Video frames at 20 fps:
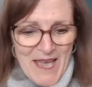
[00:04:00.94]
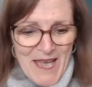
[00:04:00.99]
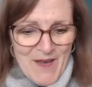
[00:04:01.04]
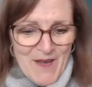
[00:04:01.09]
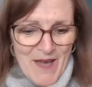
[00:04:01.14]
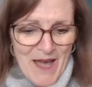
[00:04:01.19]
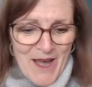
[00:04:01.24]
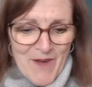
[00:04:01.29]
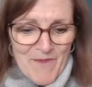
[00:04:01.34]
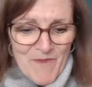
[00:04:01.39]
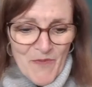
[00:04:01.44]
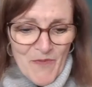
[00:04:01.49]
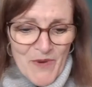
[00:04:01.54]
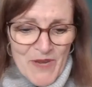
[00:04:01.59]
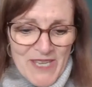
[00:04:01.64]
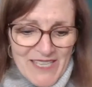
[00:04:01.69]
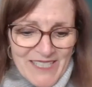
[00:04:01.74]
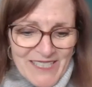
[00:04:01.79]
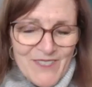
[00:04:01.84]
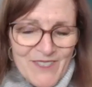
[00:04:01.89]
We
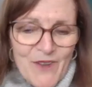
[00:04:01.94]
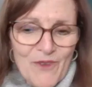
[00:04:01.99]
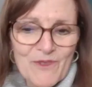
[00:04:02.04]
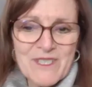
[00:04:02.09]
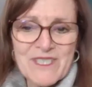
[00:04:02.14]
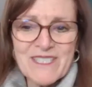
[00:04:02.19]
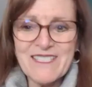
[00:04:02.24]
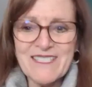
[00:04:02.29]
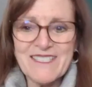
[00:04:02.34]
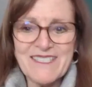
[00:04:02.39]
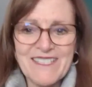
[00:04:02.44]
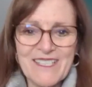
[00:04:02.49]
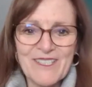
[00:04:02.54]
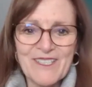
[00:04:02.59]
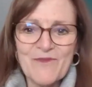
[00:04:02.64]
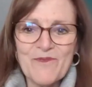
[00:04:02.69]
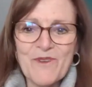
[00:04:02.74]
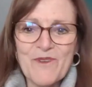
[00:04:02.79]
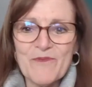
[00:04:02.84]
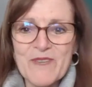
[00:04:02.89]
had noticed,
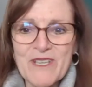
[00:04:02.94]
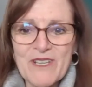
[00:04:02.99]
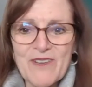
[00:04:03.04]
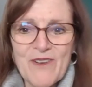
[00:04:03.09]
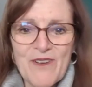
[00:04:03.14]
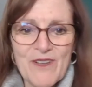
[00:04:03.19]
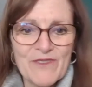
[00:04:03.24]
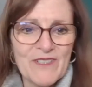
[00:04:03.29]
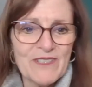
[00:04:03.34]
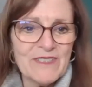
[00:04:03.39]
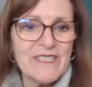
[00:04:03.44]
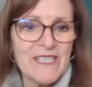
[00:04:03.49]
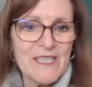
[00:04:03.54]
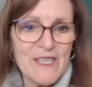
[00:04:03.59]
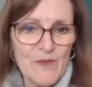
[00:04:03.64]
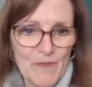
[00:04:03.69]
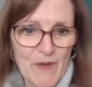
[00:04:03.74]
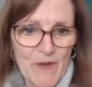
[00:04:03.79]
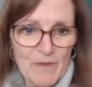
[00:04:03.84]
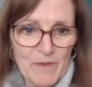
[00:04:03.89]
what we called the leaky
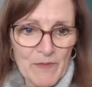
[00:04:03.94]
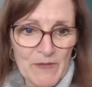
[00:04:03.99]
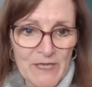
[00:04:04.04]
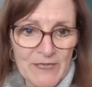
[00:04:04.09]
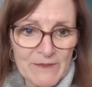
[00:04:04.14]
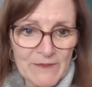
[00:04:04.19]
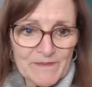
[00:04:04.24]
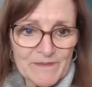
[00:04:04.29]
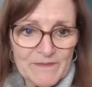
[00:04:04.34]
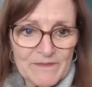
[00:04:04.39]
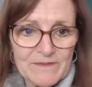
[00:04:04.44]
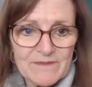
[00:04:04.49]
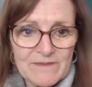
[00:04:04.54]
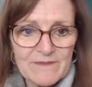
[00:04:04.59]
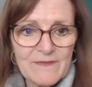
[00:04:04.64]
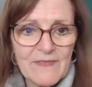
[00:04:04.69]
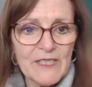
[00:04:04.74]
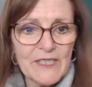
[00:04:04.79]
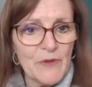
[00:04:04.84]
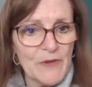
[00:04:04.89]
pipeline,
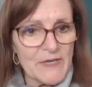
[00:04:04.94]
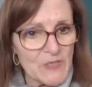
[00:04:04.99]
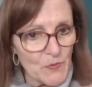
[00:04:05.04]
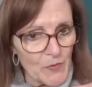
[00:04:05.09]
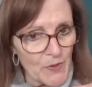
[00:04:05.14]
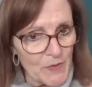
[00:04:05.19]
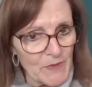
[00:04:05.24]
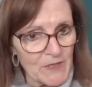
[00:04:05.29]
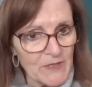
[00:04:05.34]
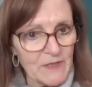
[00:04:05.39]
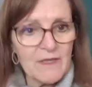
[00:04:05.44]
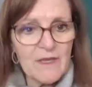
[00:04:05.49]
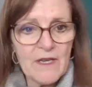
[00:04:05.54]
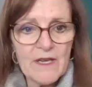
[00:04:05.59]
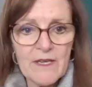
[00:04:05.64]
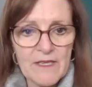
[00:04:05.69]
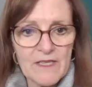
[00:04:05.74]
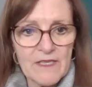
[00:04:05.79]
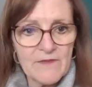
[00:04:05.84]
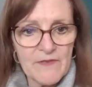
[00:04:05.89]
as women
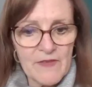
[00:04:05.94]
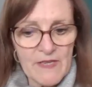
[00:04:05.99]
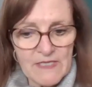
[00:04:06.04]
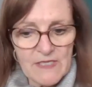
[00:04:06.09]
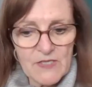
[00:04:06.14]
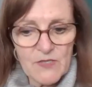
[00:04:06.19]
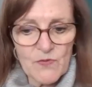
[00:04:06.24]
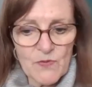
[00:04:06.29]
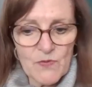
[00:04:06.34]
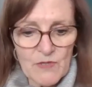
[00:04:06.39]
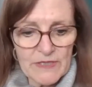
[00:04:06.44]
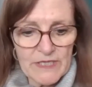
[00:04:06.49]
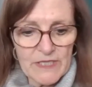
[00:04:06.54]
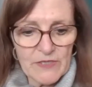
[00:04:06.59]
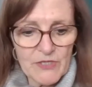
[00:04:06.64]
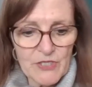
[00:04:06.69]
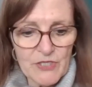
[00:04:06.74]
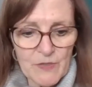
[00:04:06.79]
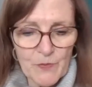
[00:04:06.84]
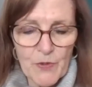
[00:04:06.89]
advance through the
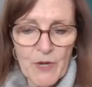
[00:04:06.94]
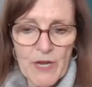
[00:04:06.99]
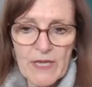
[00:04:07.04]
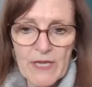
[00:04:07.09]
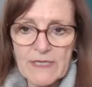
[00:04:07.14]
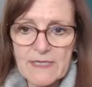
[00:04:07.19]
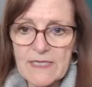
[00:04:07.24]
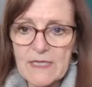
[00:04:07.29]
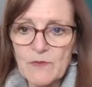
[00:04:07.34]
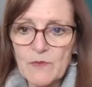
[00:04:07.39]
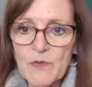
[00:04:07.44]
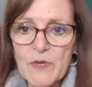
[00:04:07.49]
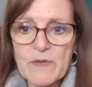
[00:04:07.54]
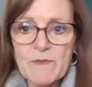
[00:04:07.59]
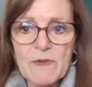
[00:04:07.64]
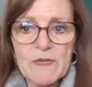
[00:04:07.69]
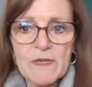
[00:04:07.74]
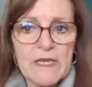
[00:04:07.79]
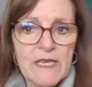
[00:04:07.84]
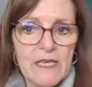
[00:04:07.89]
leadership ranks. And we've
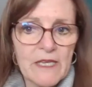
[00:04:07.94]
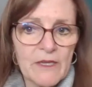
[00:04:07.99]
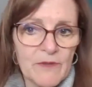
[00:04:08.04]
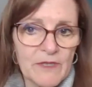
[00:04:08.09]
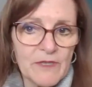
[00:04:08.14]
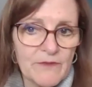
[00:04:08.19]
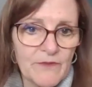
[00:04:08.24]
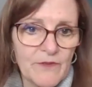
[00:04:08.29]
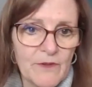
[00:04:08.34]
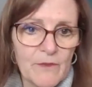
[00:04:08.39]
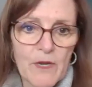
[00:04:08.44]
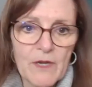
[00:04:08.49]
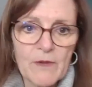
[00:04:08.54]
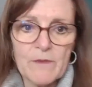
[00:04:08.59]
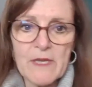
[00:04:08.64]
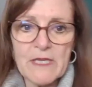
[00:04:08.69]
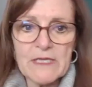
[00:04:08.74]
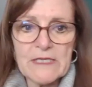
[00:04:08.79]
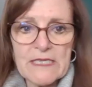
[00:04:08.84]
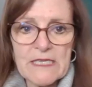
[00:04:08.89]
been hearing from our
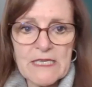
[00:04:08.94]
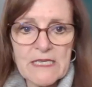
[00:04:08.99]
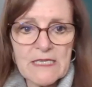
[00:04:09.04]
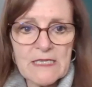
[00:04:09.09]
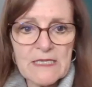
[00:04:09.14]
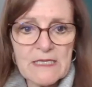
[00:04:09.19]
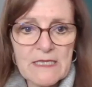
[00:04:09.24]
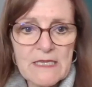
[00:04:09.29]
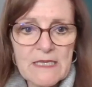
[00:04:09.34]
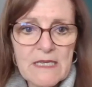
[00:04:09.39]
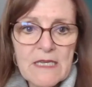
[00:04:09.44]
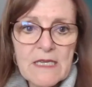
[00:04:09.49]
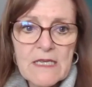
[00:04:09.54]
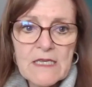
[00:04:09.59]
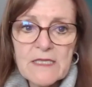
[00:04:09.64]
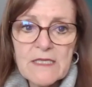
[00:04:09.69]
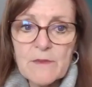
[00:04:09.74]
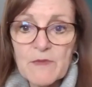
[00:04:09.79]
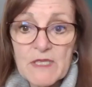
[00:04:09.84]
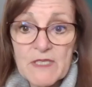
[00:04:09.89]
mentees
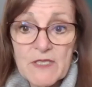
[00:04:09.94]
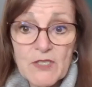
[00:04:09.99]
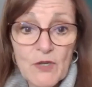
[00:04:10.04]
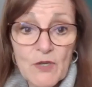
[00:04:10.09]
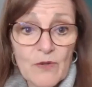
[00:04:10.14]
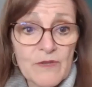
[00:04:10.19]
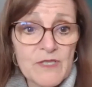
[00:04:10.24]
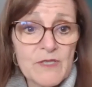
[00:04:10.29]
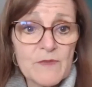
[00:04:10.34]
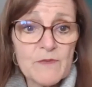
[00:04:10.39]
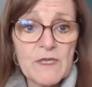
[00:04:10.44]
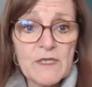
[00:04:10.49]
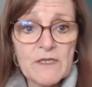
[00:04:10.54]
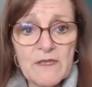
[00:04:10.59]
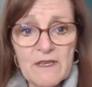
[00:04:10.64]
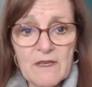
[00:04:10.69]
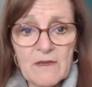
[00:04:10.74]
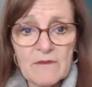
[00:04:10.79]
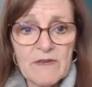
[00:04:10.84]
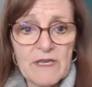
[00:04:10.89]
some discouragement
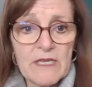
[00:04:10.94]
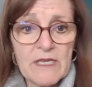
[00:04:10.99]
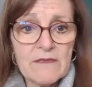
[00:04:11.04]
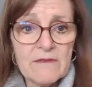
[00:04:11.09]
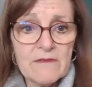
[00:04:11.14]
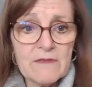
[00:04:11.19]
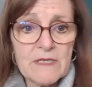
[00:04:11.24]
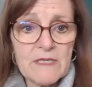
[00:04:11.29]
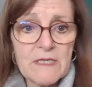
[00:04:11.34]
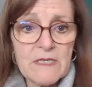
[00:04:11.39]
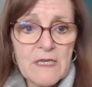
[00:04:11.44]
around